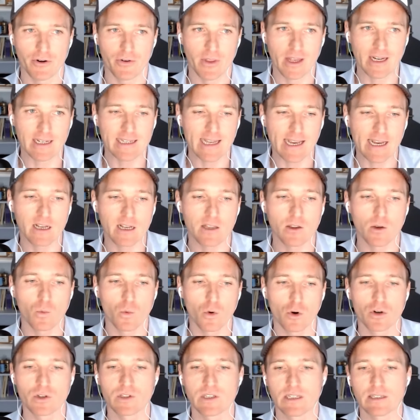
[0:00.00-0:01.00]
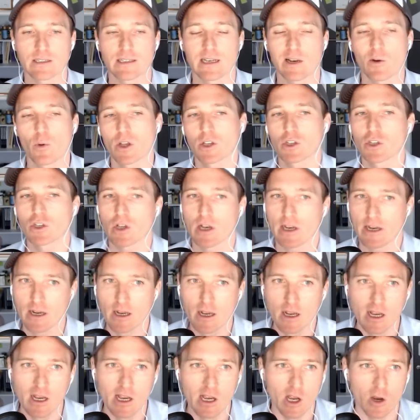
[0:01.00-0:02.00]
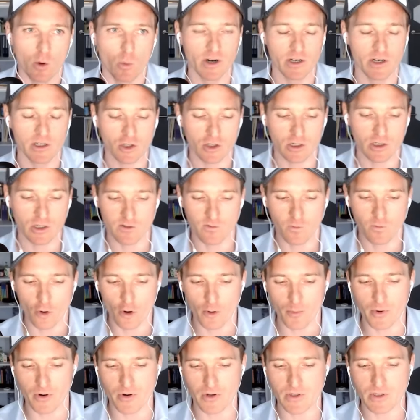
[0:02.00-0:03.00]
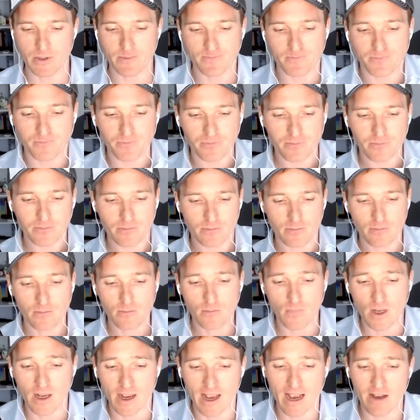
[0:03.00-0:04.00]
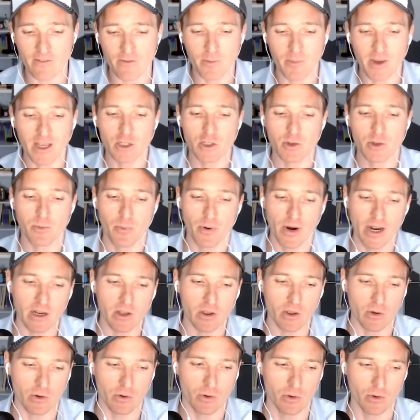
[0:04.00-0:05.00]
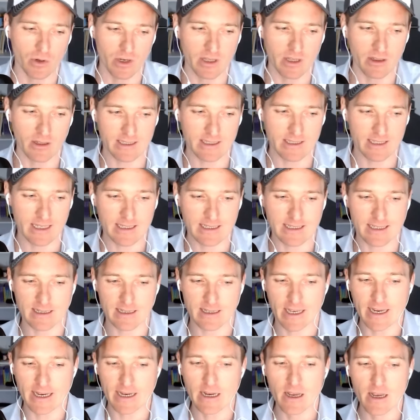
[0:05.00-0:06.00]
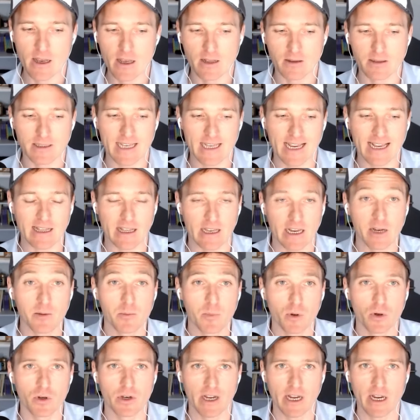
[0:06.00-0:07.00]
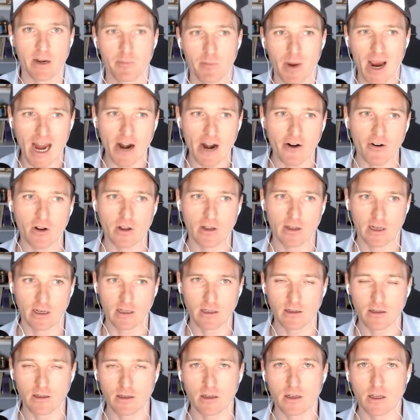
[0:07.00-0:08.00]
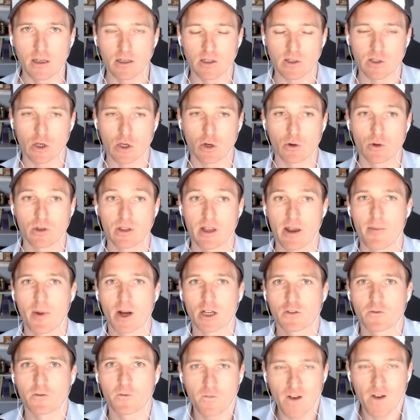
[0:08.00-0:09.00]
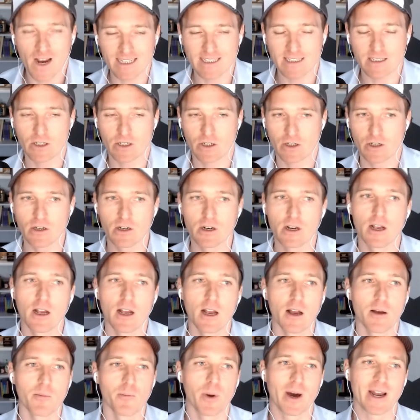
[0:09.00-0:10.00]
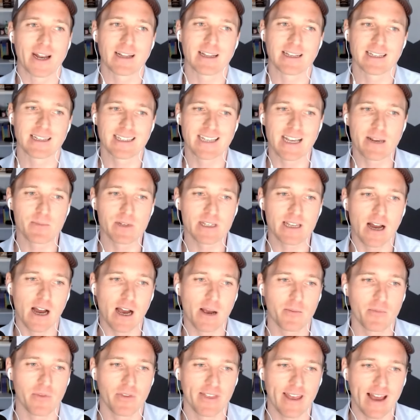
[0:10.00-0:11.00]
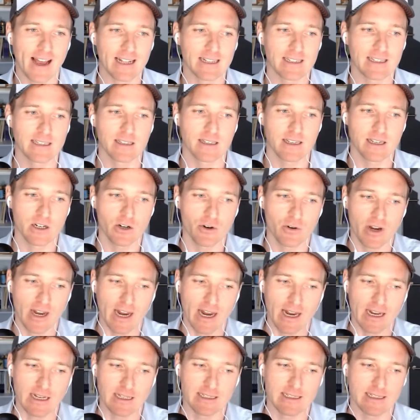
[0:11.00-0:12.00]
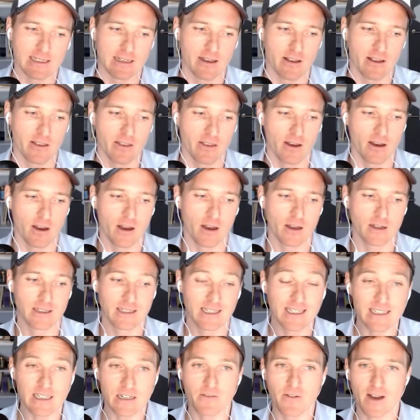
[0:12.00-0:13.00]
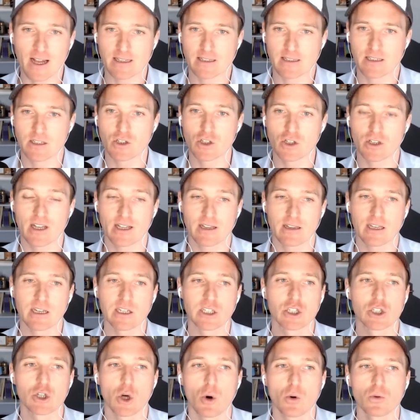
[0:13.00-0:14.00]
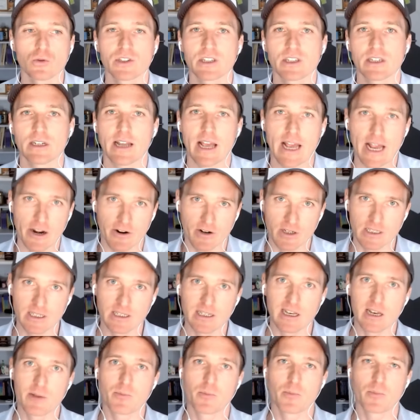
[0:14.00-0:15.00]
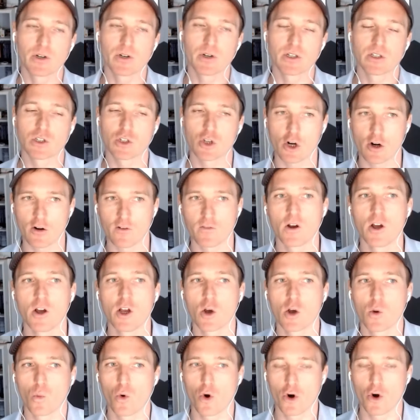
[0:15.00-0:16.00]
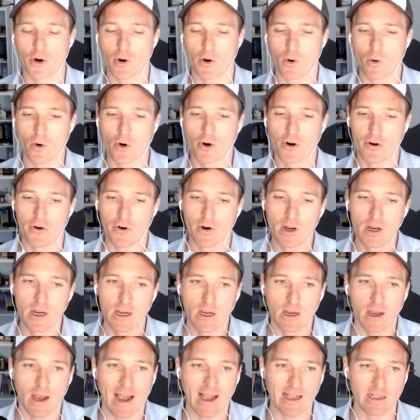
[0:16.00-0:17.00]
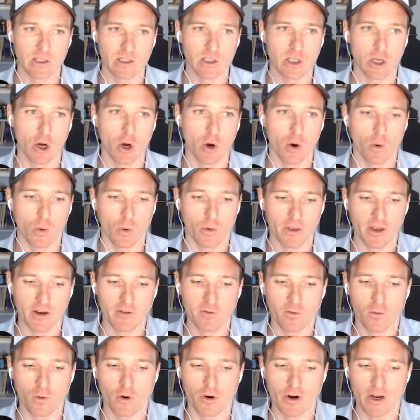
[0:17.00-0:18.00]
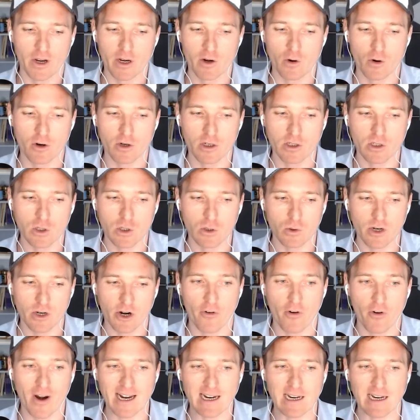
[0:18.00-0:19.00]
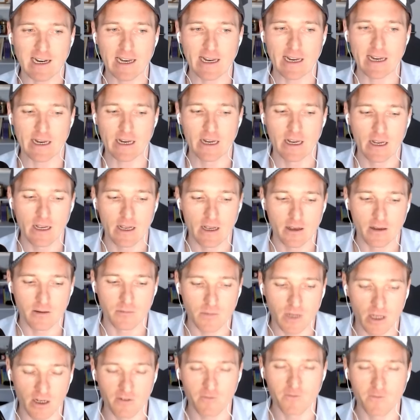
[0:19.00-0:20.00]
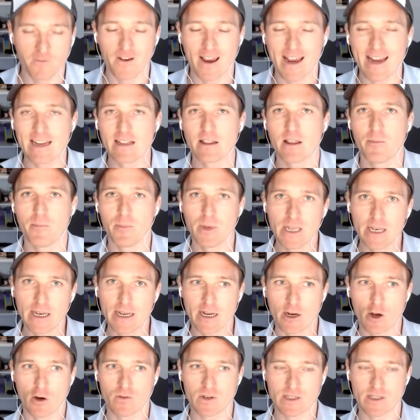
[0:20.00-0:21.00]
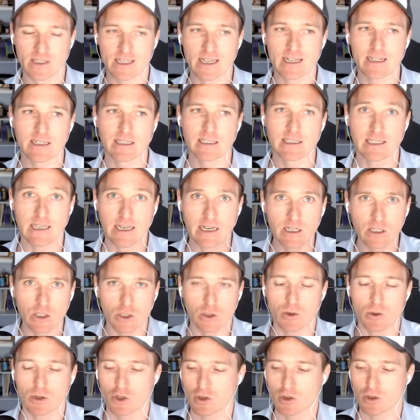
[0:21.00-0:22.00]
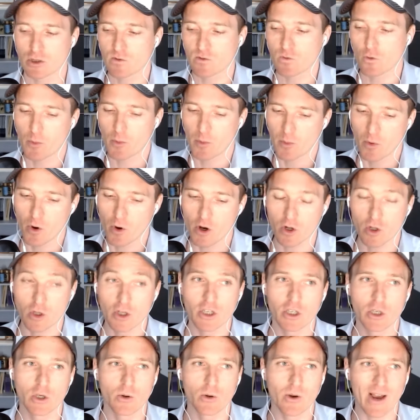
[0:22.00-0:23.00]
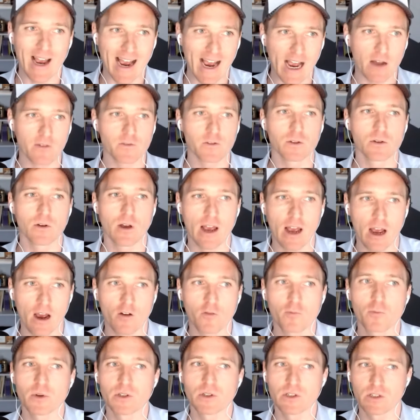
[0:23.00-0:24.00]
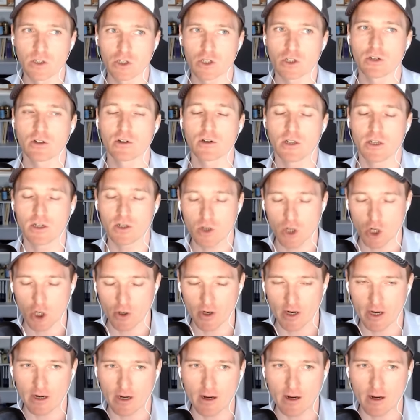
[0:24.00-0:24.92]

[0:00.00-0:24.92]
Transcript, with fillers: They take the words in sequentially. Whereas transformers have a major breakthrough in the sense that they take the input in parallel, so they're much faster. But at the same time, that creates the disadvantage that they don't inherently preserve word order. And so, therefore, in order to correctly convey the meaning of a sentence into a transformer model, you have to have positional encoding.